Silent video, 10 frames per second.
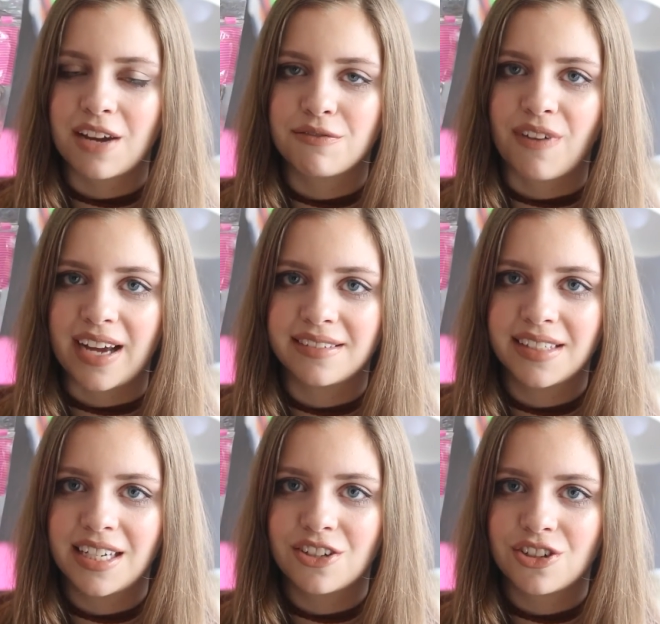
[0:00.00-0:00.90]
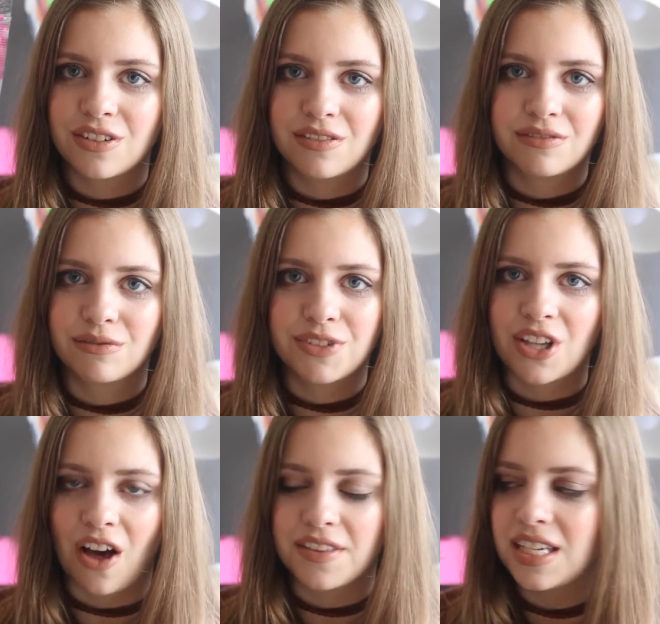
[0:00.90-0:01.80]
I finally
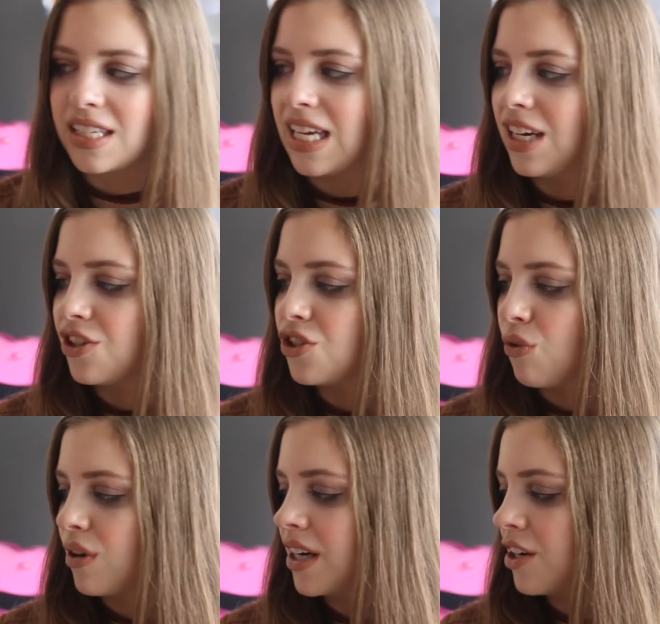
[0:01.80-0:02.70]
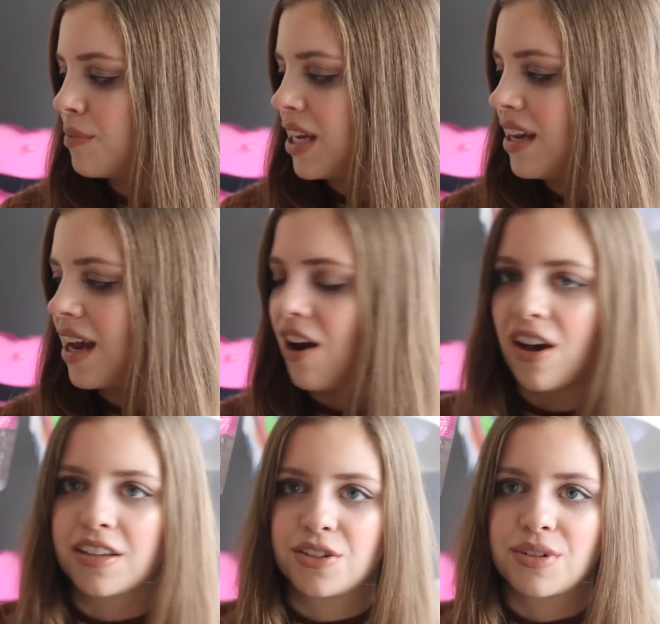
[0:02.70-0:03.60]
saw these in a store near me and
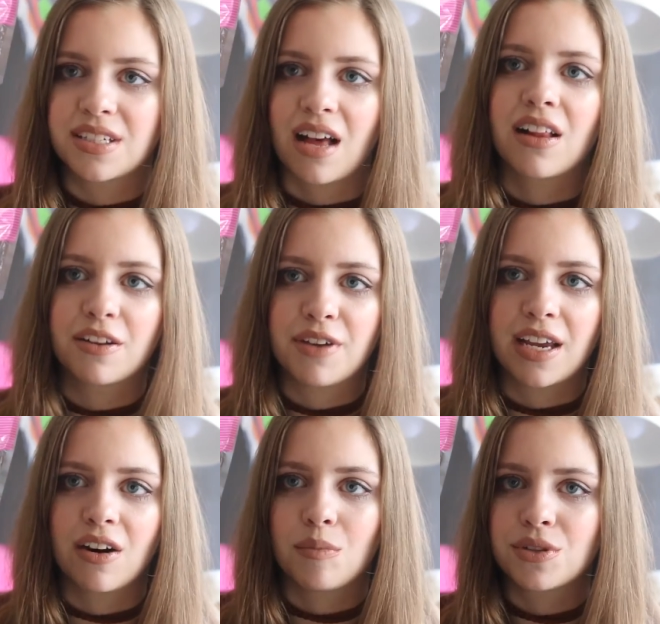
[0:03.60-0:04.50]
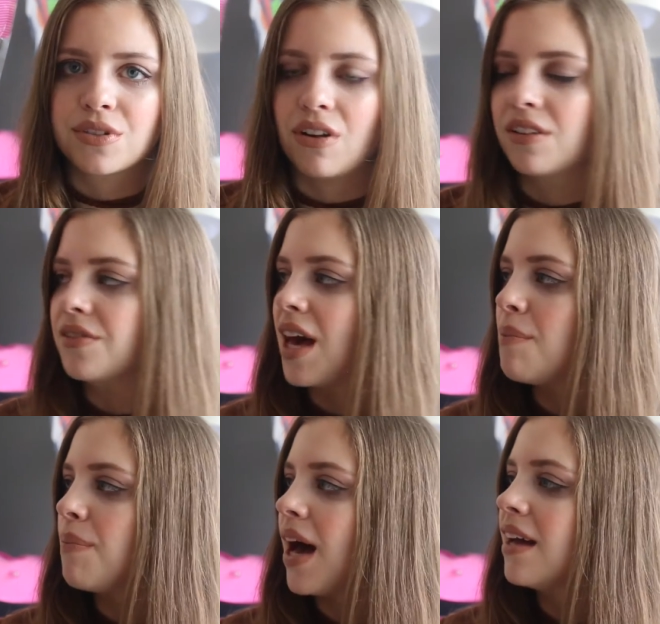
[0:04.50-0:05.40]
as you can tell I've ate almost all of
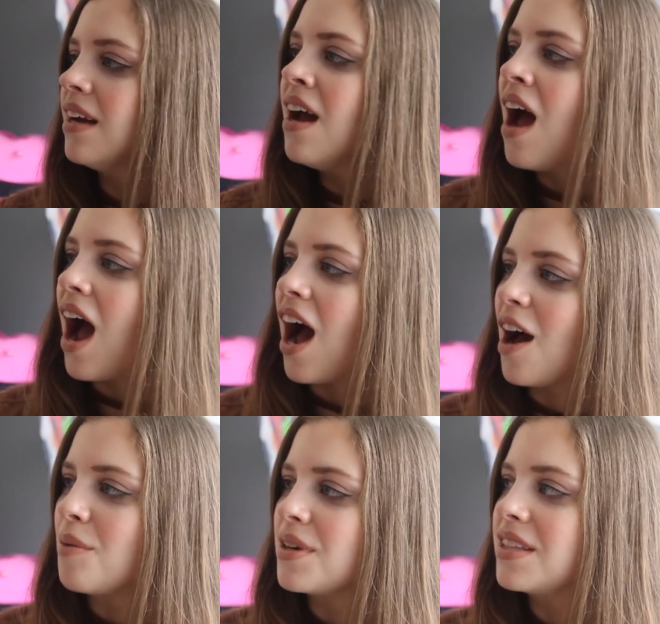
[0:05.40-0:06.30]
them but um,